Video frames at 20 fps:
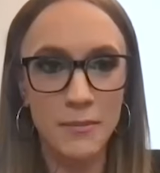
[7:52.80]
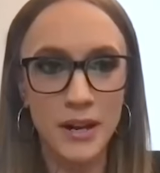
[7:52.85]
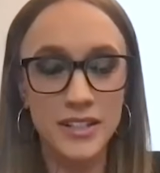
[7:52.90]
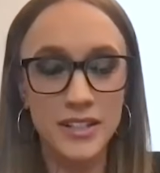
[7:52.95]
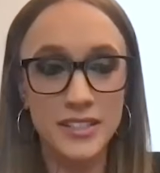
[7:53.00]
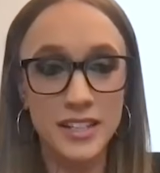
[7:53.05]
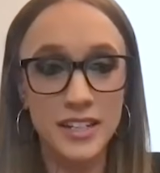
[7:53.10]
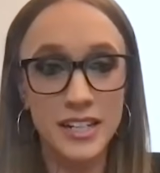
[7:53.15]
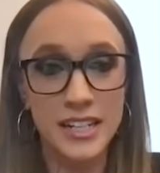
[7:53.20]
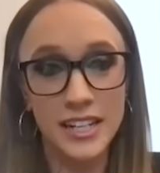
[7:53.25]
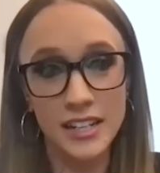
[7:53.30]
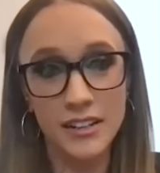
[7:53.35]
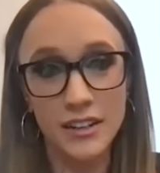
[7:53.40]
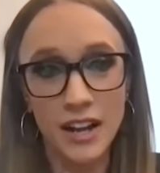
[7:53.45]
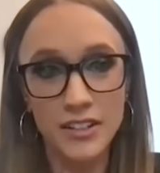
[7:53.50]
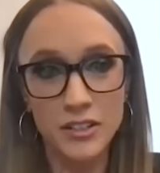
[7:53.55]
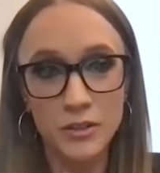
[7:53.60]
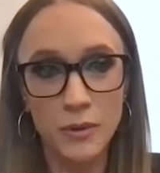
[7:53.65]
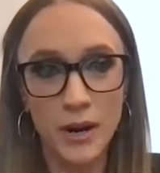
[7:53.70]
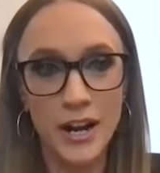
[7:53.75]
Benson, he
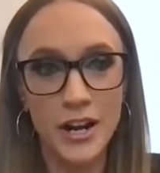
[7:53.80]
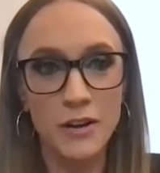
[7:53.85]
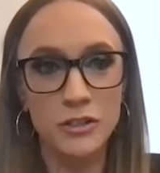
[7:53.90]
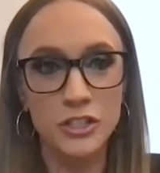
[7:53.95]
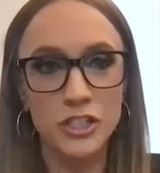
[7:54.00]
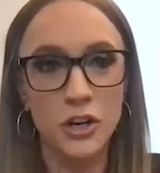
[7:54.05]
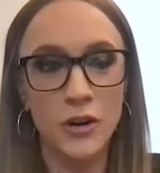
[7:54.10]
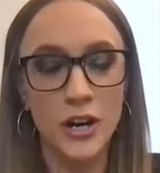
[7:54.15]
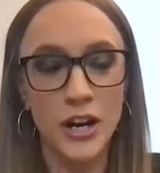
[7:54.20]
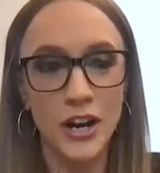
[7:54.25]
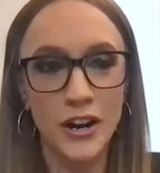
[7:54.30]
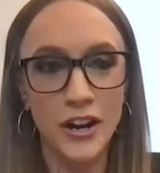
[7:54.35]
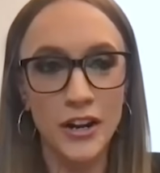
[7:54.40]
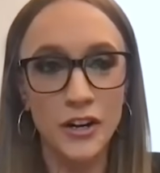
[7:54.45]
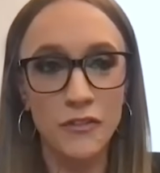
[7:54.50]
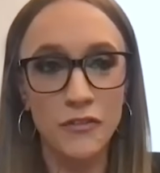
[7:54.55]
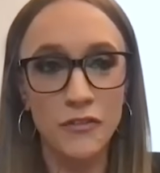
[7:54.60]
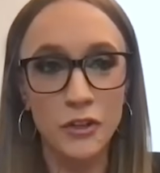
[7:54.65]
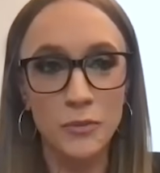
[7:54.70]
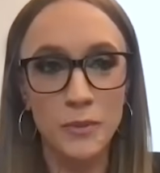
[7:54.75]
has a radio show here, he
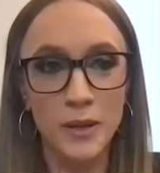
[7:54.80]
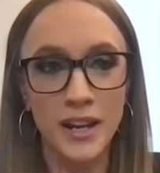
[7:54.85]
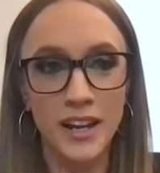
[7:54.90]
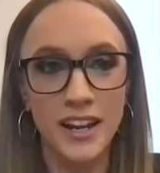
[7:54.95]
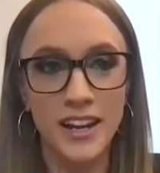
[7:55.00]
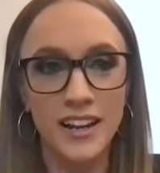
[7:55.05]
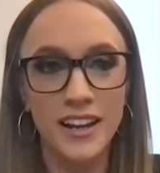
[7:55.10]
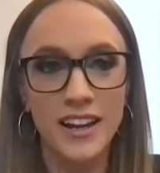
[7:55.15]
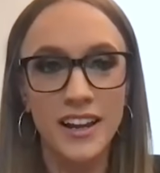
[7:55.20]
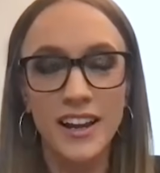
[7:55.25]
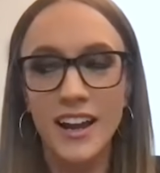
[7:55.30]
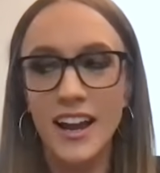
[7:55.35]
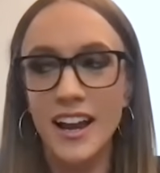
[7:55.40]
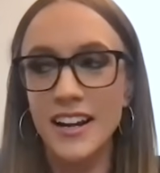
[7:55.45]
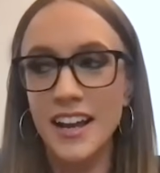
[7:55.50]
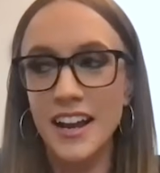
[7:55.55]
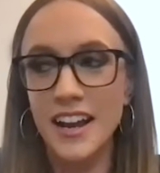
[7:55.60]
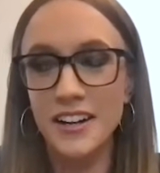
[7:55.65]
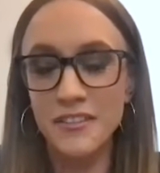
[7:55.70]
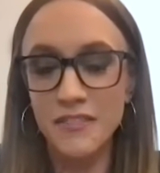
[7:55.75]
interviewed me
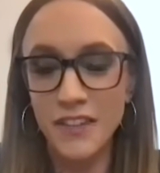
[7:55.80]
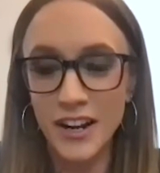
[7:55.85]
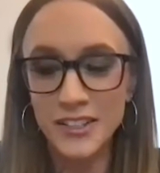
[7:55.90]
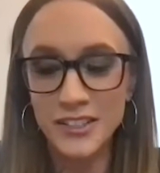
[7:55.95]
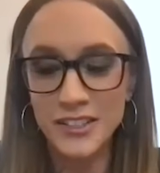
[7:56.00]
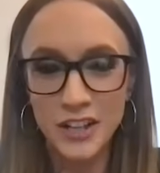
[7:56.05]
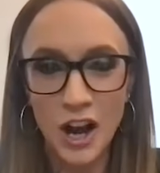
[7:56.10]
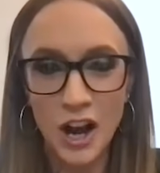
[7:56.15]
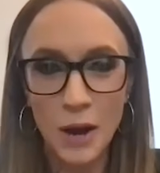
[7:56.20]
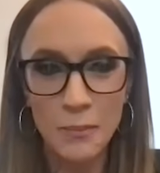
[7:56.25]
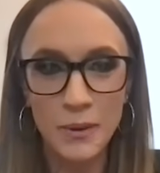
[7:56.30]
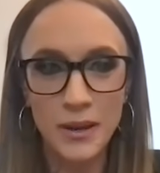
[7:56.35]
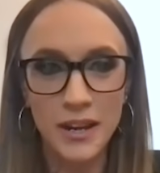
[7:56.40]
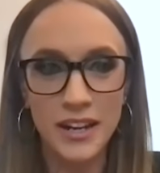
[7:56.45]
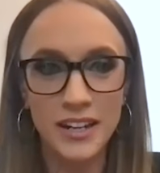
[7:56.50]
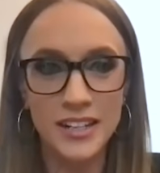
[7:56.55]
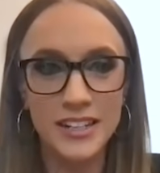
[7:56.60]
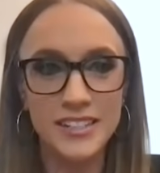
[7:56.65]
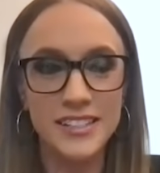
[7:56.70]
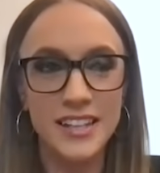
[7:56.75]
and he had an advanced copy.
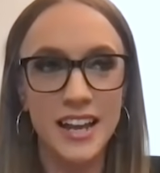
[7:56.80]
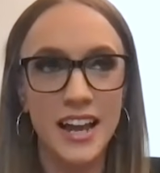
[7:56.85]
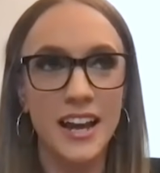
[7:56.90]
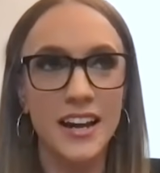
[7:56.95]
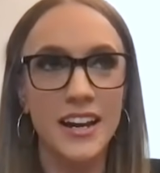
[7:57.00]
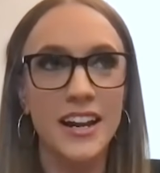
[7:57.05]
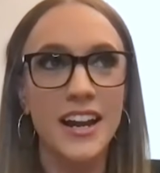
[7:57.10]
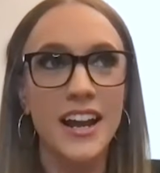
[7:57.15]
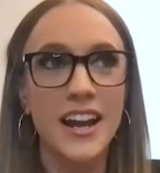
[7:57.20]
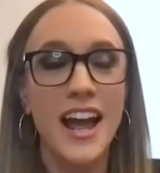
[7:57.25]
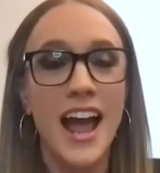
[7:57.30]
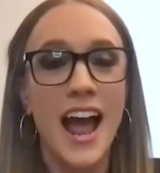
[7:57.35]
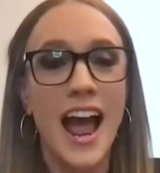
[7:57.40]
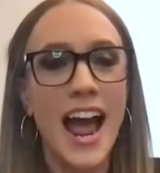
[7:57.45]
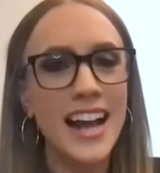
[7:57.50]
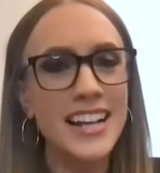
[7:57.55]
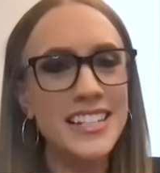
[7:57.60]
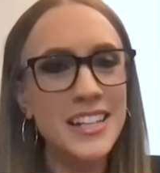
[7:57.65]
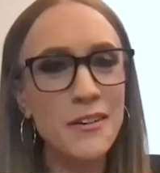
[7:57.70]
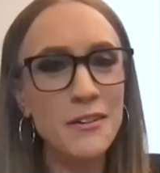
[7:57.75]
And he said,
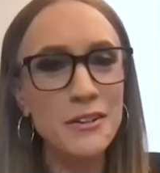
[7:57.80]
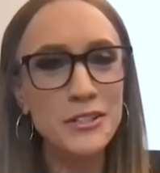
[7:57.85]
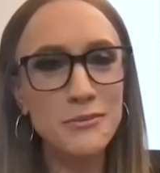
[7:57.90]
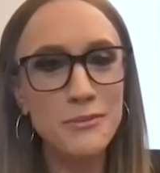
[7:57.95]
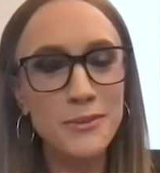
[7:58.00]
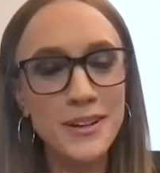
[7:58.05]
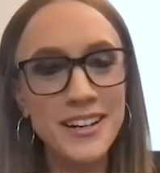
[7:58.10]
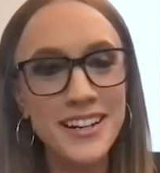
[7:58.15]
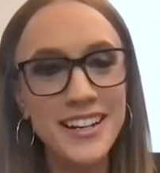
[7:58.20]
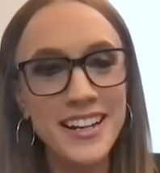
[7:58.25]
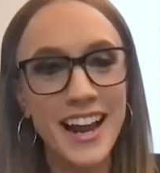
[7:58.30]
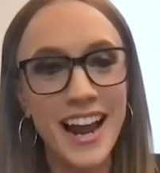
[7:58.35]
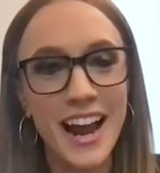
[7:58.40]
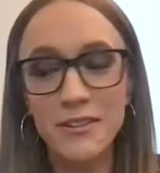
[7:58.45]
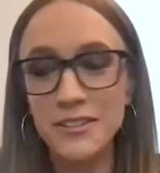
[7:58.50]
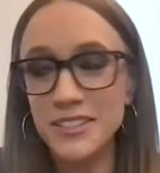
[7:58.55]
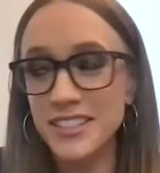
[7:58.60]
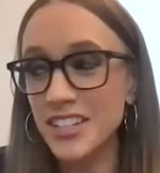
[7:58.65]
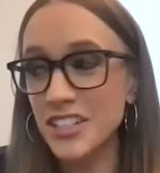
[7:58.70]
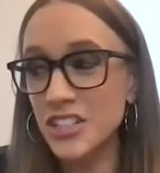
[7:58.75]
as I was reading it,
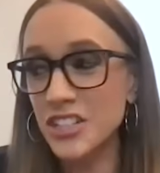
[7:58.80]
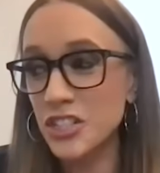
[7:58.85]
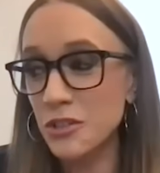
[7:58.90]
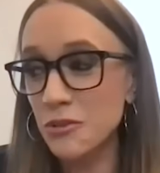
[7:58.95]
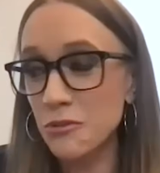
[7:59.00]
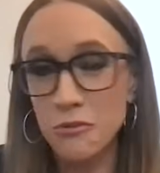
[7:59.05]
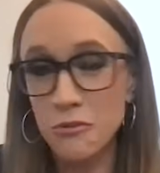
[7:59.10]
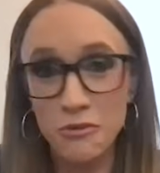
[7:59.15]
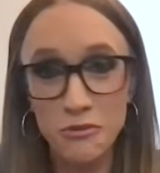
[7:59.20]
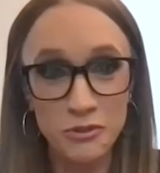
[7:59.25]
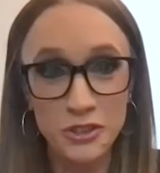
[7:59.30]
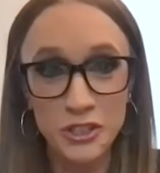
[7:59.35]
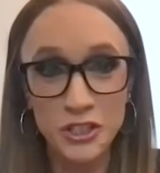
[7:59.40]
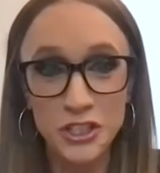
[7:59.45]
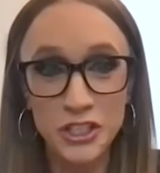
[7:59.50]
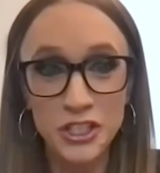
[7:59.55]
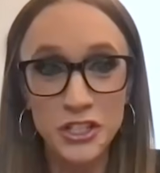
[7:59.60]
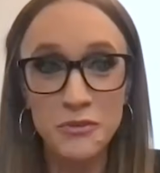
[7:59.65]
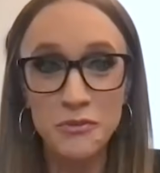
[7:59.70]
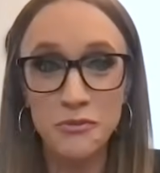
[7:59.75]
I was like, she, did
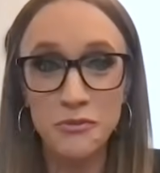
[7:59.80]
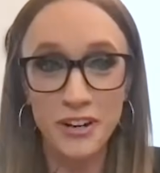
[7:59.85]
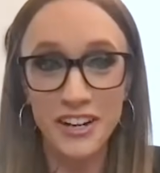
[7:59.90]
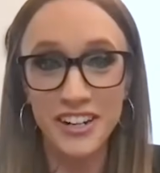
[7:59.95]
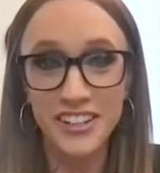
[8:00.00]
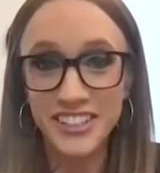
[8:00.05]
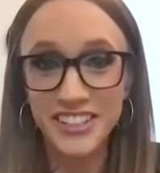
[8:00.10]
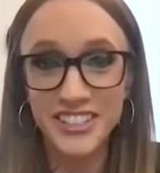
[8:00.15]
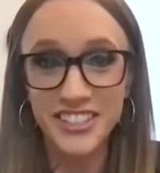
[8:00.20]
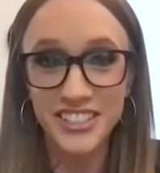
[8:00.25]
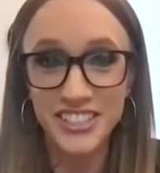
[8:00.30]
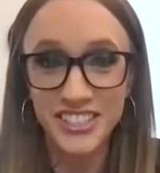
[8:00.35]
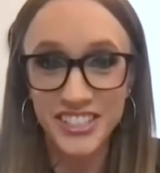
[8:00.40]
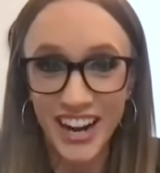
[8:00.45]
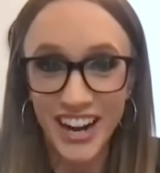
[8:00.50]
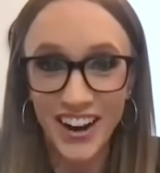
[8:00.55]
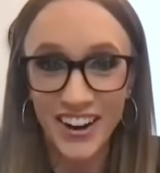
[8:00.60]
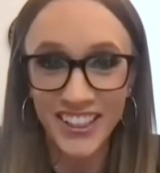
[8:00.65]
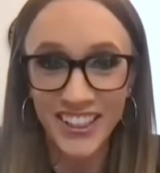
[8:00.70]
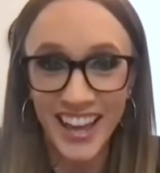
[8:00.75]
she really just share